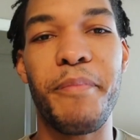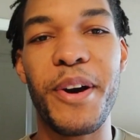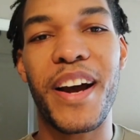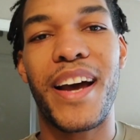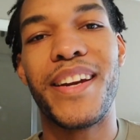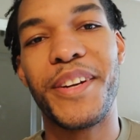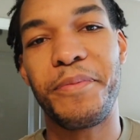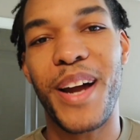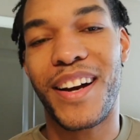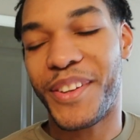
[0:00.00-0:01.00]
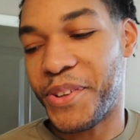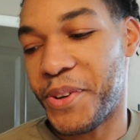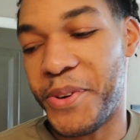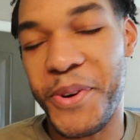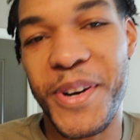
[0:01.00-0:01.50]
mail guy ended up knocking on the
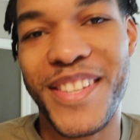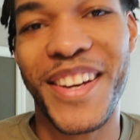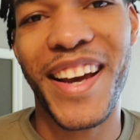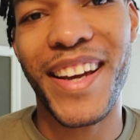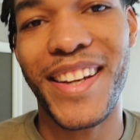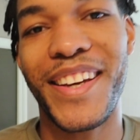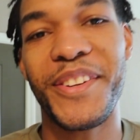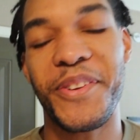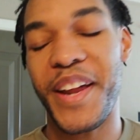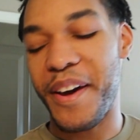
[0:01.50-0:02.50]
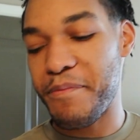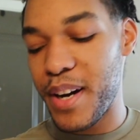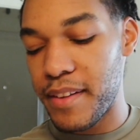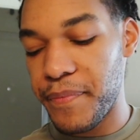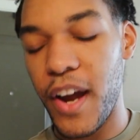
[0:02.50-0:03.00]
door, so I had to handle that.
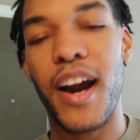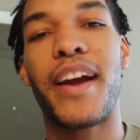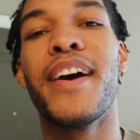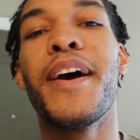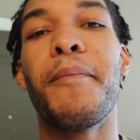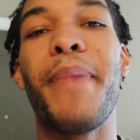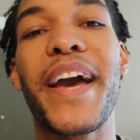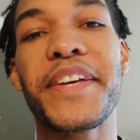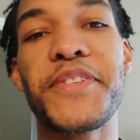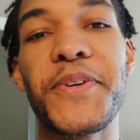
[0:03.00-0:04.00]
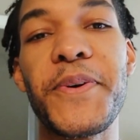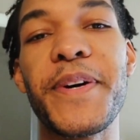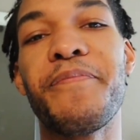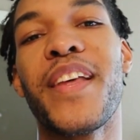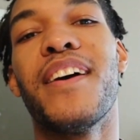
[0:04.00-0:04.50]
But all right, back into
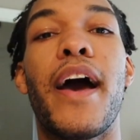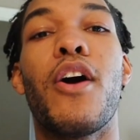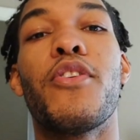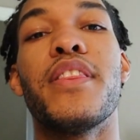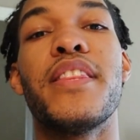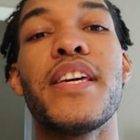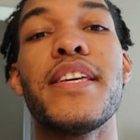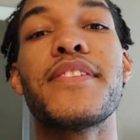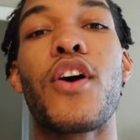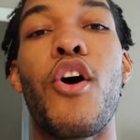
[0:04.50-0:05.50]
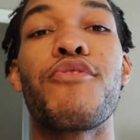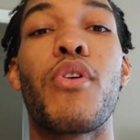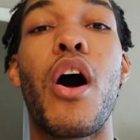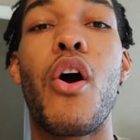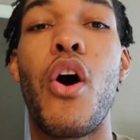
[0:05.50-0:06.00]
it. Now, these
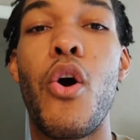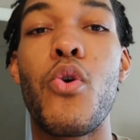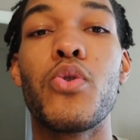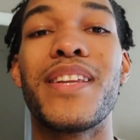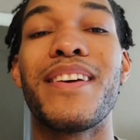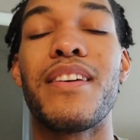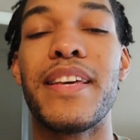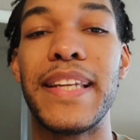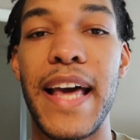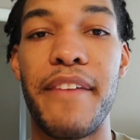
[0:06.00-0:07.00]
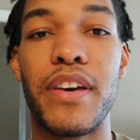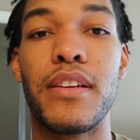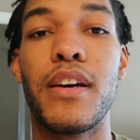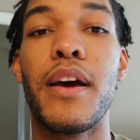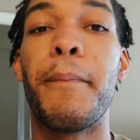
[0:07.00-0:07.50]
overall hold 11,
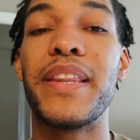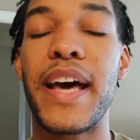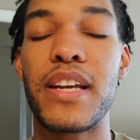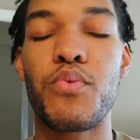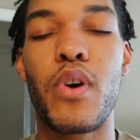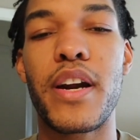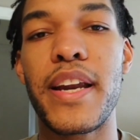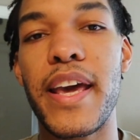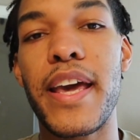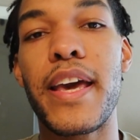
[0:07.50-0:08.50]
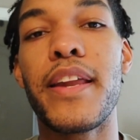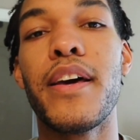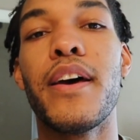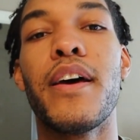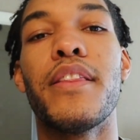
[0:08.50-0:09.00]
but that is one in the head.
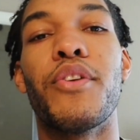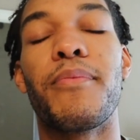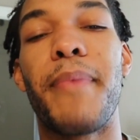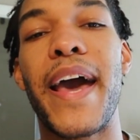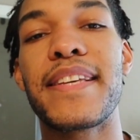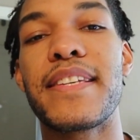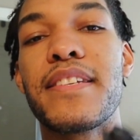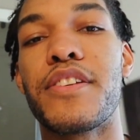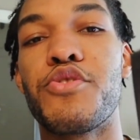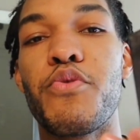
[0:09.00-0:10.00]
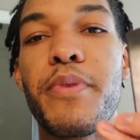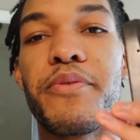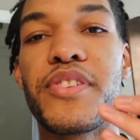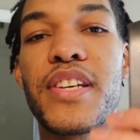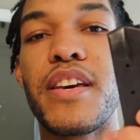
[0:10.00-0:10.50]
The magazines that you will be
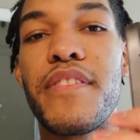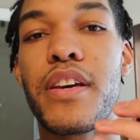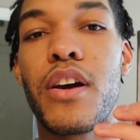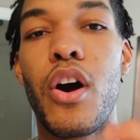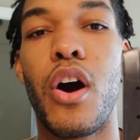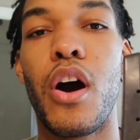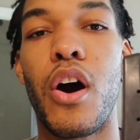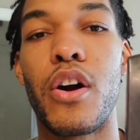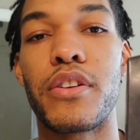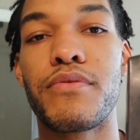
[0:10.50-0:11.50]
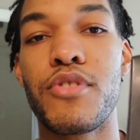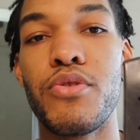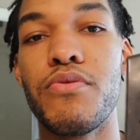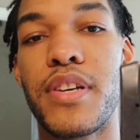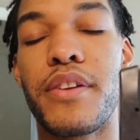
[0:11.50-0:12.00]
receiving are 2
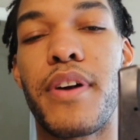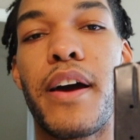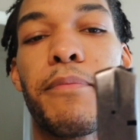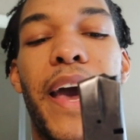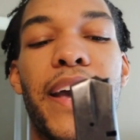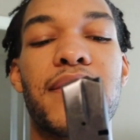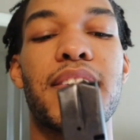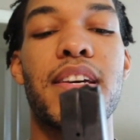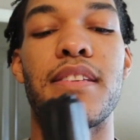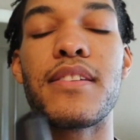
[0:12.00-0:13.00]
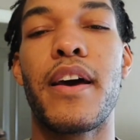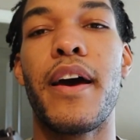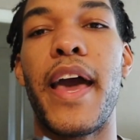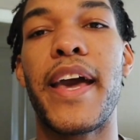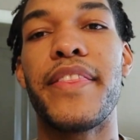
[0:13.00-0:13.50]
10-round magazines,
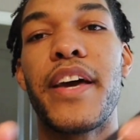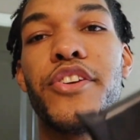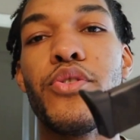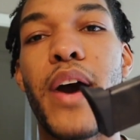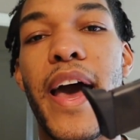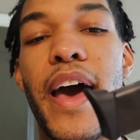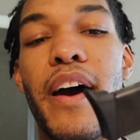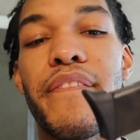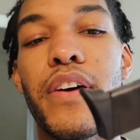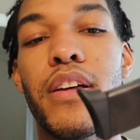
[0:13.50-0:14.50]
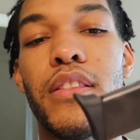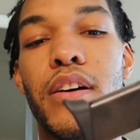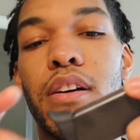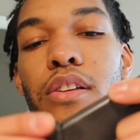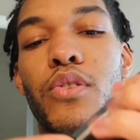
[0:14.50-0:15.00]
and they do have
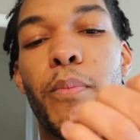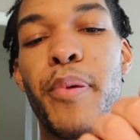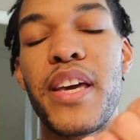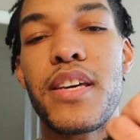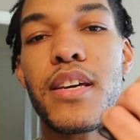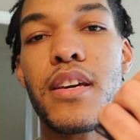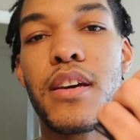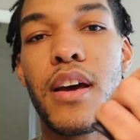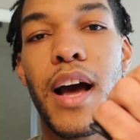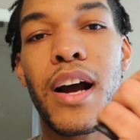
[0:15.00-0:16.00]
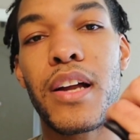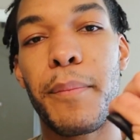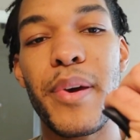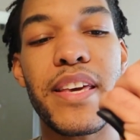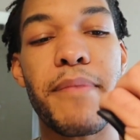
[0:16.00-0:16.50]
the little pinky, I call them
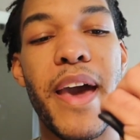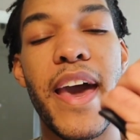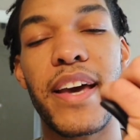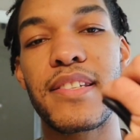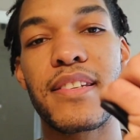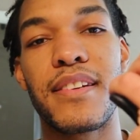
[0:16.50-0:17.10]
pinky mags.